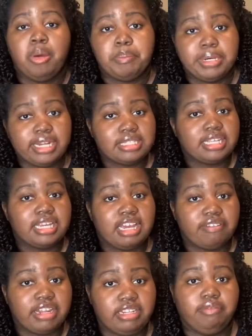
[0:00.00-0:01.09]
But if
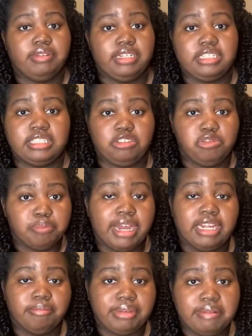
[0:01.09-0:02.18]
I leave links, then you
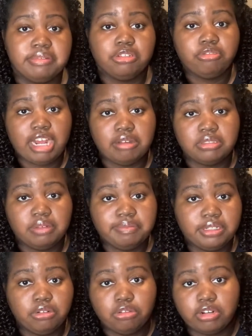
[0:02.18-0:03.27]
might be able to grab
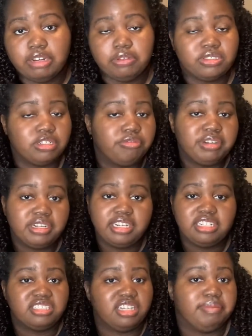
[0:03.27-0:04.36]
something. Or if you still want a link,
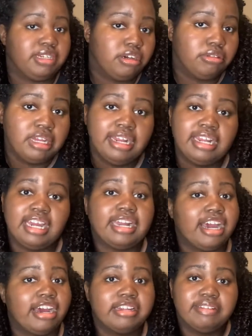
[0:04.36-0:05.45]
just let me know, and
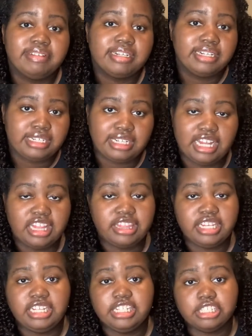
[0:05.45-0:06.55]
I'll leave a link in
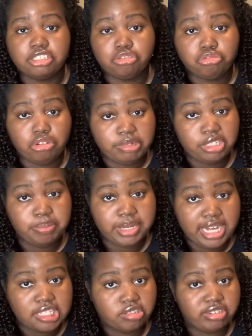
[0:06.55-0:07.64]
the description
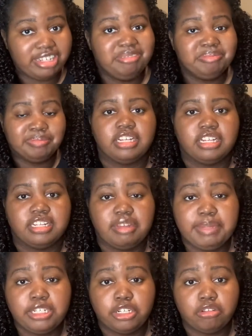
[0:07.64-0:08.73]
box, okay? Let
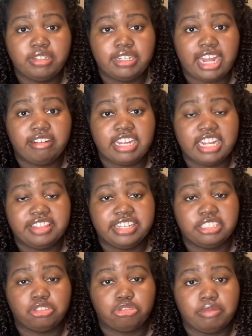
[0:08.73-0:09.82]
me know down in the
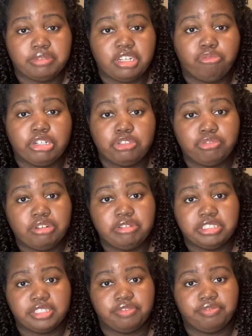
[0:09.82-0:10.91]
description which one
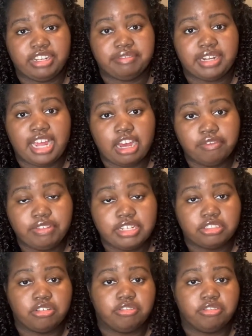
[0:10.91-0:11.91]
was your favorite outfit. So